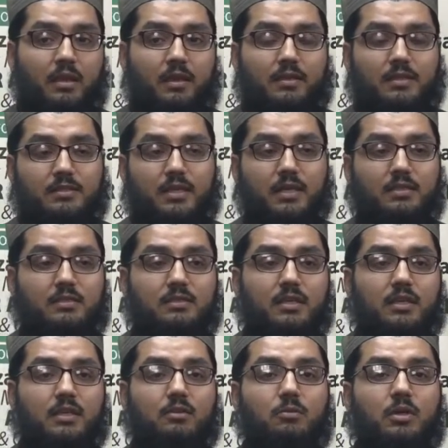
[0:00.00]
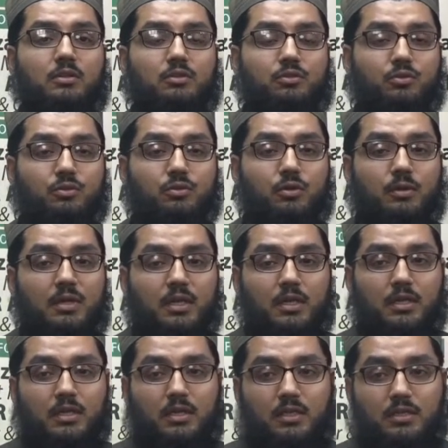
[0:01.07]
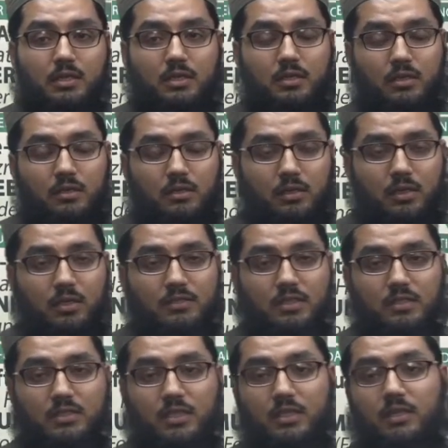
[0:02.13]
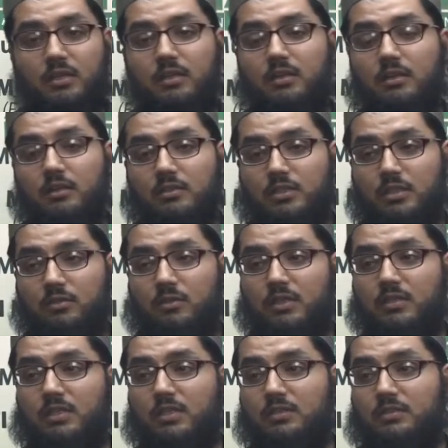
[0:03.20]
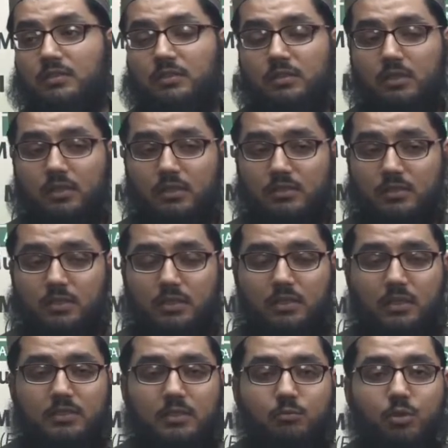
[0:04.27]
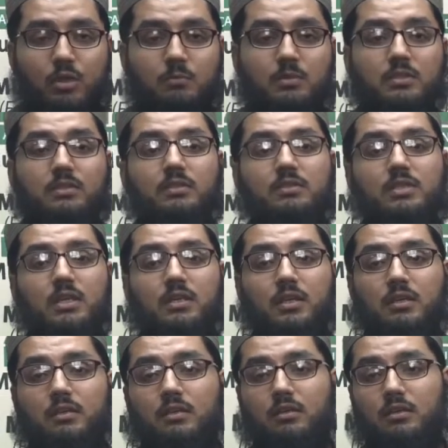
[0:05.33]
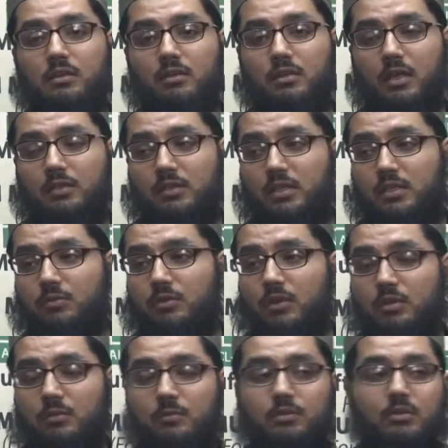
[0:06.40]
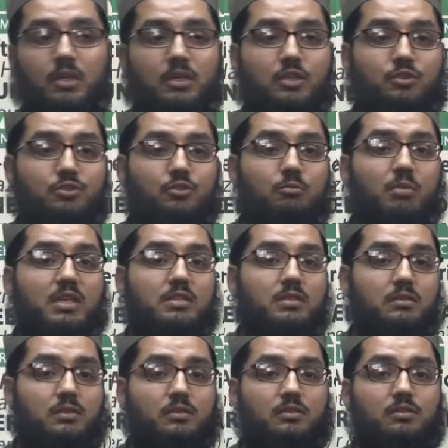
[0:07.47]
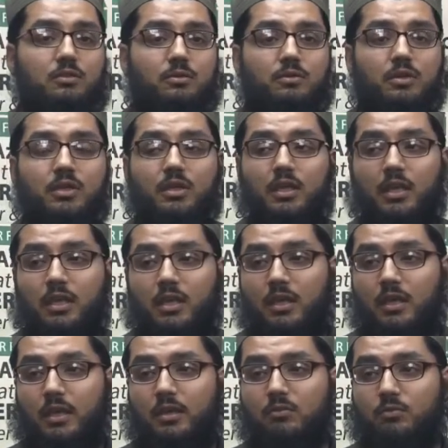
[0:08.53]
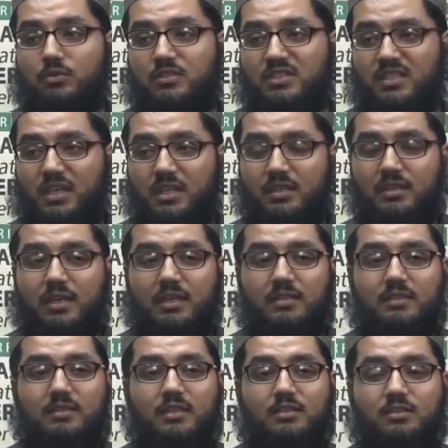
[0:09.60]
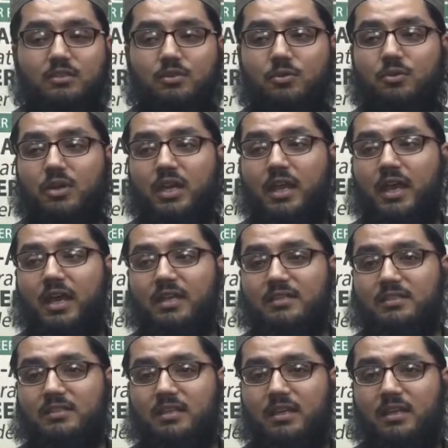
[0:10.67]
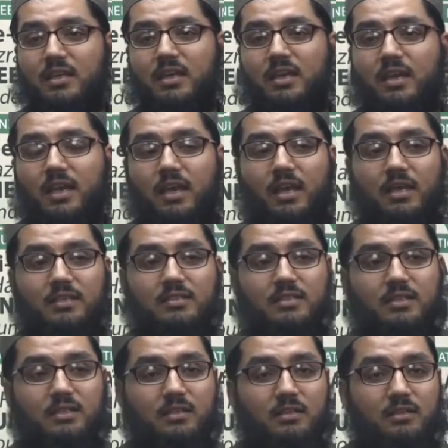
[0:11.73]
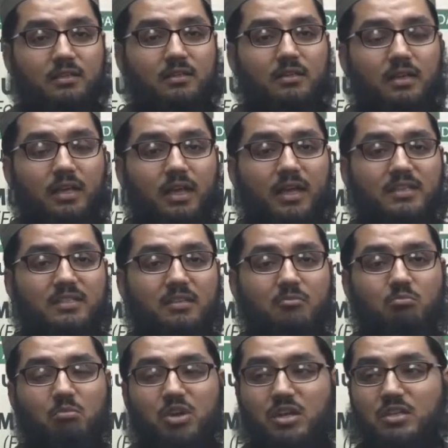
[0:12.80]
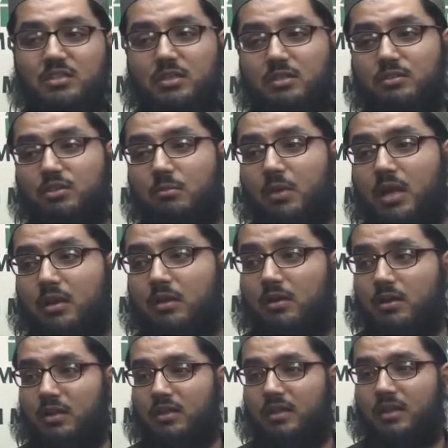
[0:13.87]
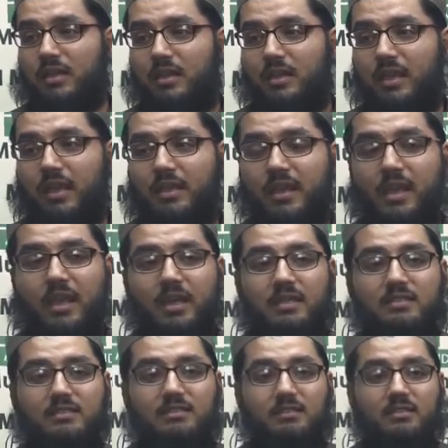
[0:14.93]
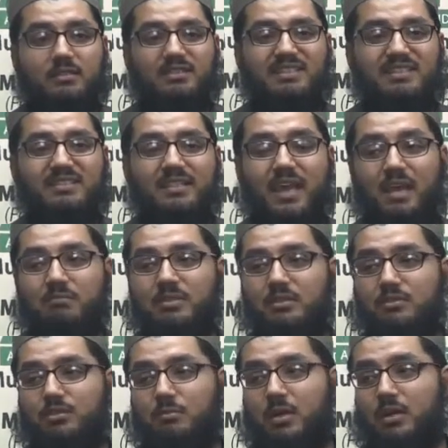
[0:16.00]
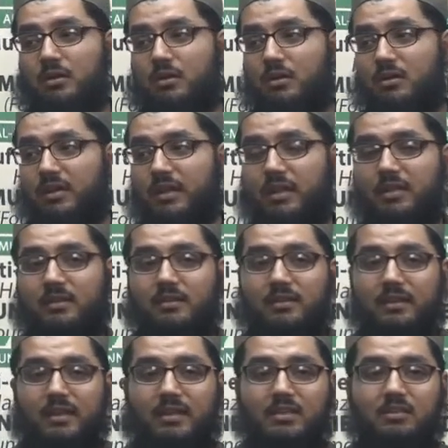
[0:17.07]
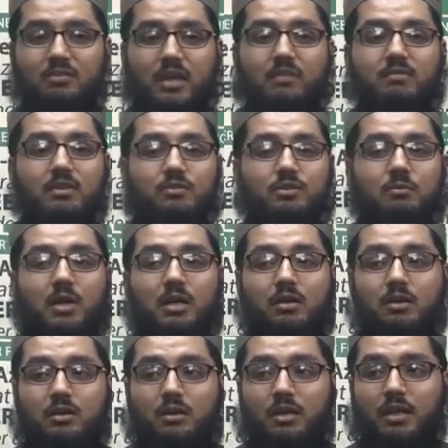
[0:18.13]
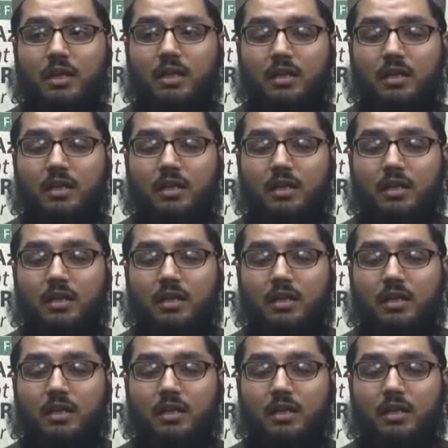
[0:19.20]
and the test that he went through as a Sheikh, Sheikh al-Hadith, Hazrat Muhammad Zakiya Kandilwi, rahimahullah, he used to mention this story and would say that this story has emerged into my heart and has stabbed into my heart and engraved into my heart